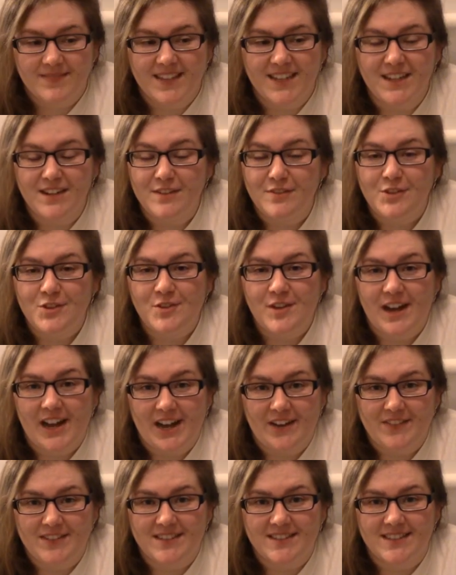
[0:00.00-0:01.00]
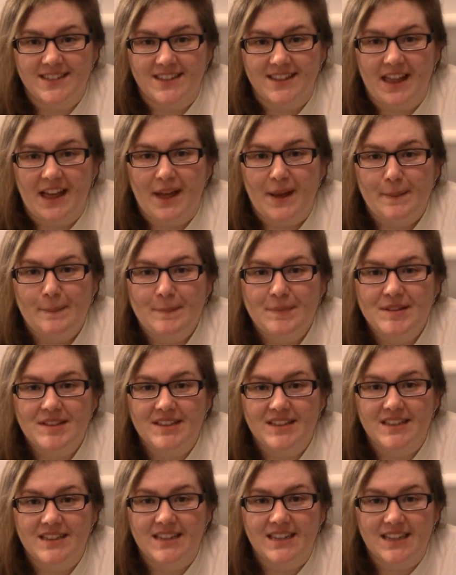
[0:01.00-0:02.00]
And if you haven't seen that,
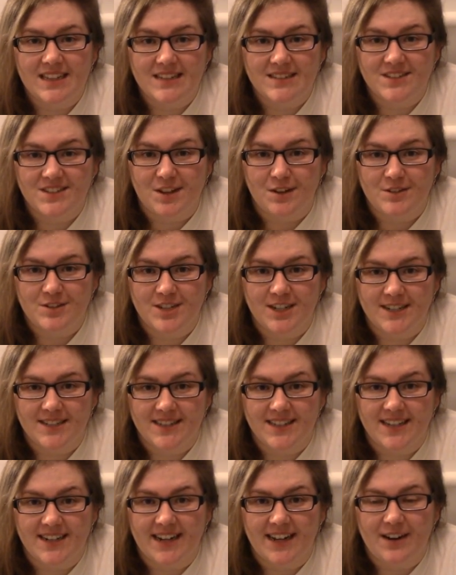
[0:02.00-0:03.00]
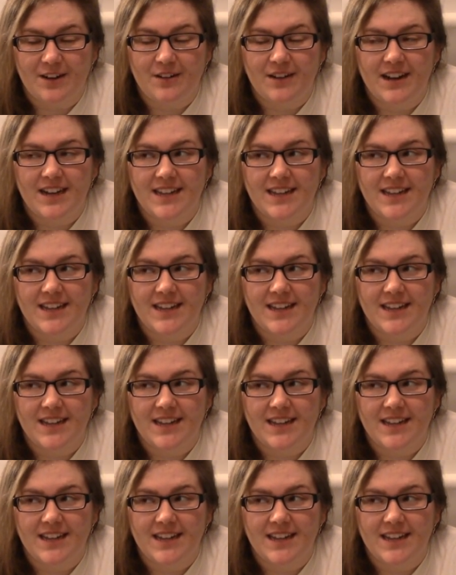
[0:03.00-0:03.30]
please go check that out.